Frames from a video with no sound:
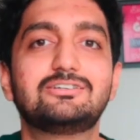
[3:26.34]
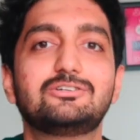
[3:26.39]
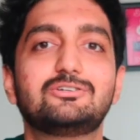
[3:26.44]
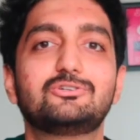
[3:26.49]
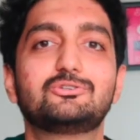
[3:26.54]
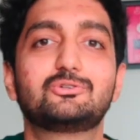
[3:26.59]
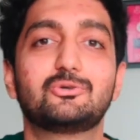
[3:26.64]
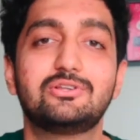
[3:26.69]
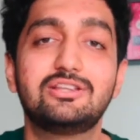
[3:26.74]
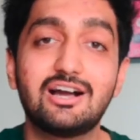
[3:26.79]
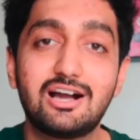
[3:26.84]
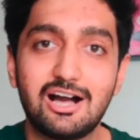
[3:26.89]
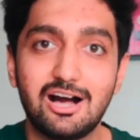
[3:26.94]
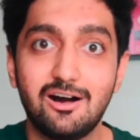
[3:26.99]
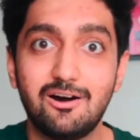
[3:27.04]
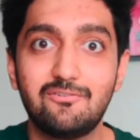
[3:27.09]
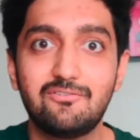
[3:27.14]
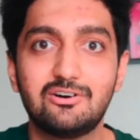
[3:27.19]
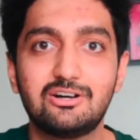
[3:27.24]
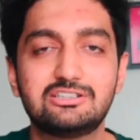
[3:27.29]
So in the
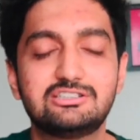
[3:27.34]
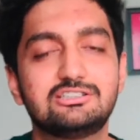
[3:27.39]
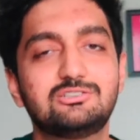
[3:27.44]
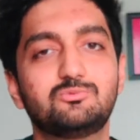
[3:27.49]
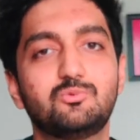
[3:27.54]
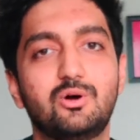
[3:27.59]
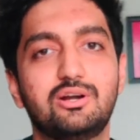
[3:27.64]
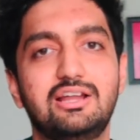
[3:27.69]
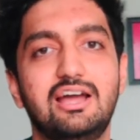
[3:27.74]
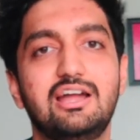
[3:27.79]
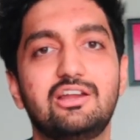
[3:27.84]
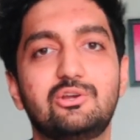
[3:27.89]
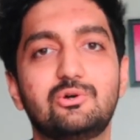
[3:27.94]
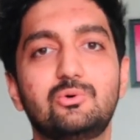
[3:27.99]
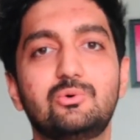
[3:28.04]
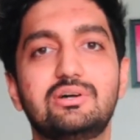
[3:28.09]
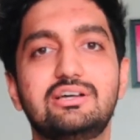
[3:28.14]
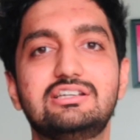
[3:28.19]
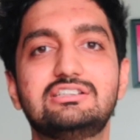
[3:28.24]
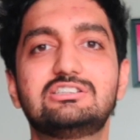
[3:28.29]
cover version, what I
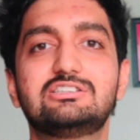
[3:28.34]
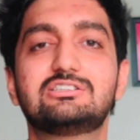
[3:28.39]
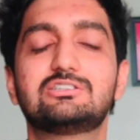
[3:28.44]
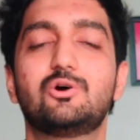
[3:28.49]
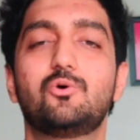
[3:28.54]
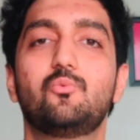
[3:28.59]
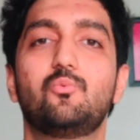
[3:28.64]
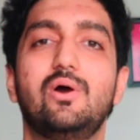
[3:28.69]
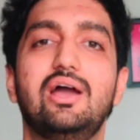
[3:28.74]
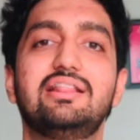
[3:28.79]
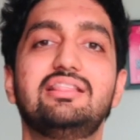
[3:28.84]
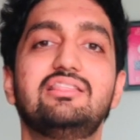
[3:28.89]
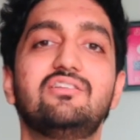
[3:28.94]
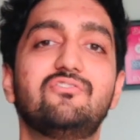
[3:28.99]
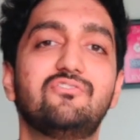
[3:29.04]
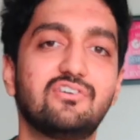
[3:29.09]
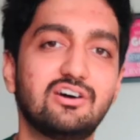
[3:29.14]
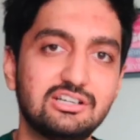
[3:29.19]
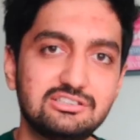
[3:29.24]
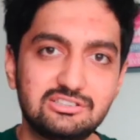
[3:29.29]
do is when the
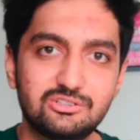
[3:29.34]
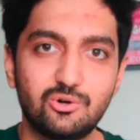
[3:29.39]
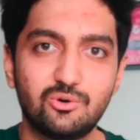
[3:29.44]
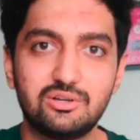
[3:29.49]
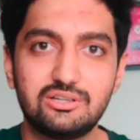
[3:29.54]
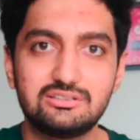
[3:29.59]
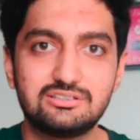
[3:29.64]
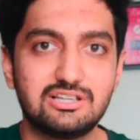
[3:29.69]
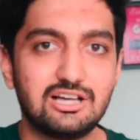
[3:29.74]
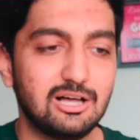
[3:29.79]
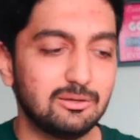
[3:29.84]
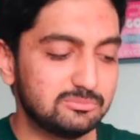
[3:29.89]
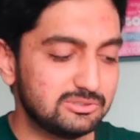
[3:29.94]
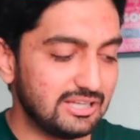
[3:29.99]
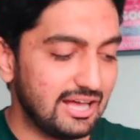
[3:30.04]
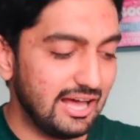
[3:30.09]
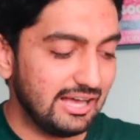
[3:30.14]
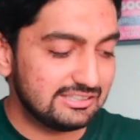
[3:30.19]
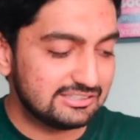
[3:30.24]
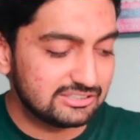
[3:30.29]
first chorus comes,
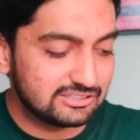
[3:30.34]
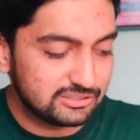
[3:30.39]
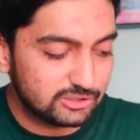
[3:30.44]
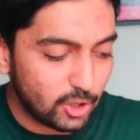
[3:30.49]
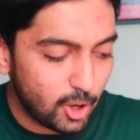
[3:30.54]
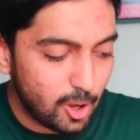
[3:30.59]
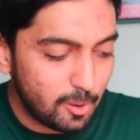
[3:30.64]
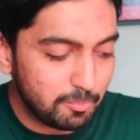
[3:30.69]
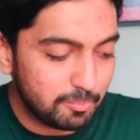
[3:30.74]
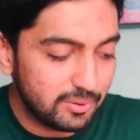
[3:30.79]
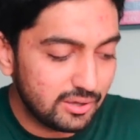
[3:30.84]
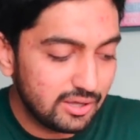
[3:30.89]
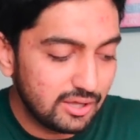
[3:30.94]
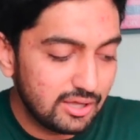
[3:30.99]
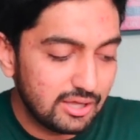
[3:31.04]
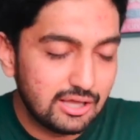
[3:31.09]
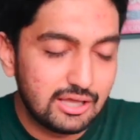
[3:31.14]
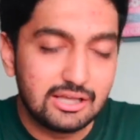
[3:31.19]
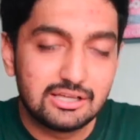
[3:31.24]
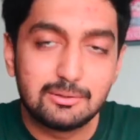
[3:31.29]
I stop
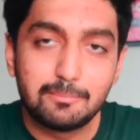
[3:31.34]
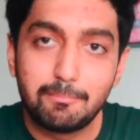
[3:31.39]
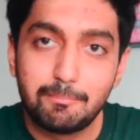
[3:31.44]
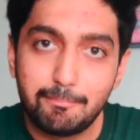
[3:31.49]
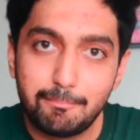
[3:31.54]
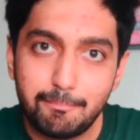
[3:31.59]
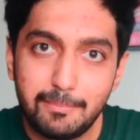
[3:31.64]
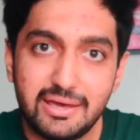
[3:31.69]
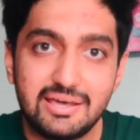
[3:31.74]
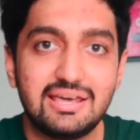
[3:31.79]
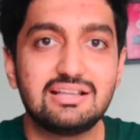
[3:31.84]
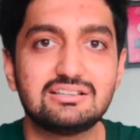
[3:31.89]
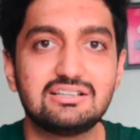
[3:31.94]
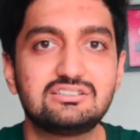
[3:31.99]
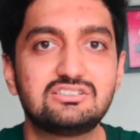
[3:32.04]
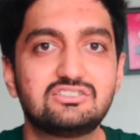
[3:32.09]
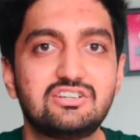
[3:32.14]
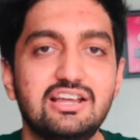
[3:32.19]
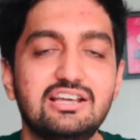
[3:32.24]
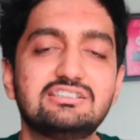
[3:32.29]
picking the
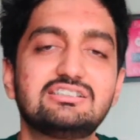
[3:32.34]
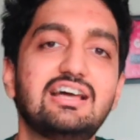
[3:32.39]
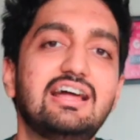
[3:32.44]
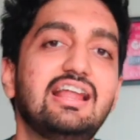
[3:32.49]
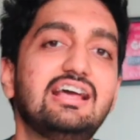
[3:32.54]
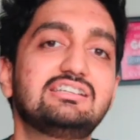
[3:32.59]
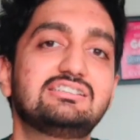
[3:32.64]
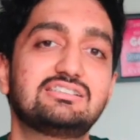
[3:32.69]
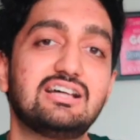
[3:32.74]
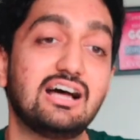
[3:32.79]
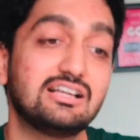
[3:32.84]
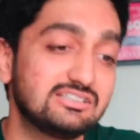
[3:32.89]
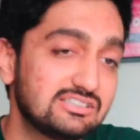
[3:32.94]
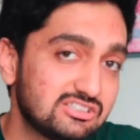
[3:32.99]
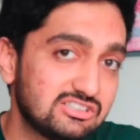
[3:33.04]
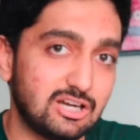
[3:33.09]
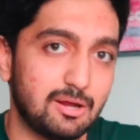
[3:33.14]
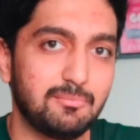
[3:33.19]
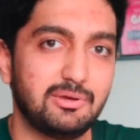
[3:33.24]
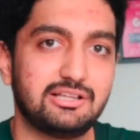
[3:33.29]
strings and I start
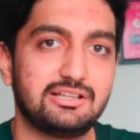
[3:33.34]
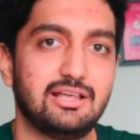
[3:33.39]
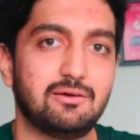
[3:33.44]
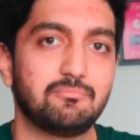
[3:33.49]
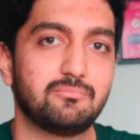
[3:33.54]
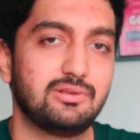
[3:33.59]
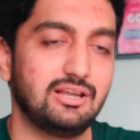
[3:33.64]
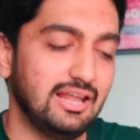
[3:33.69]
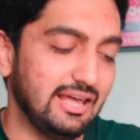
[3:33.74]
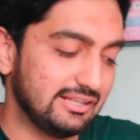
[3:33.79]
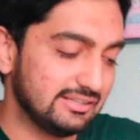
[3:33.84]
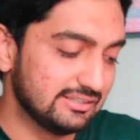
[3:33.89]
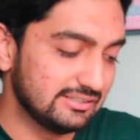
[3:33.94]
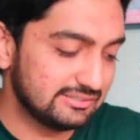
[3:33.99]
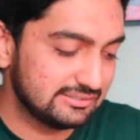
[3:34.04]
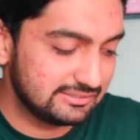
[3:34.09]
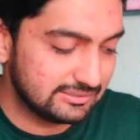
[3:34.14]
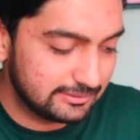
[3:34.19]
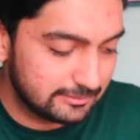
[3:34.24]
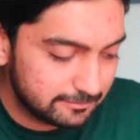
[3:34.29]
strumming them like
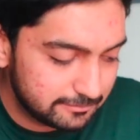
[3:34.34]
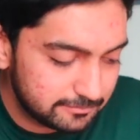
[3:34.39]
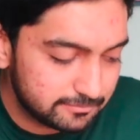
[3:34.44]
this.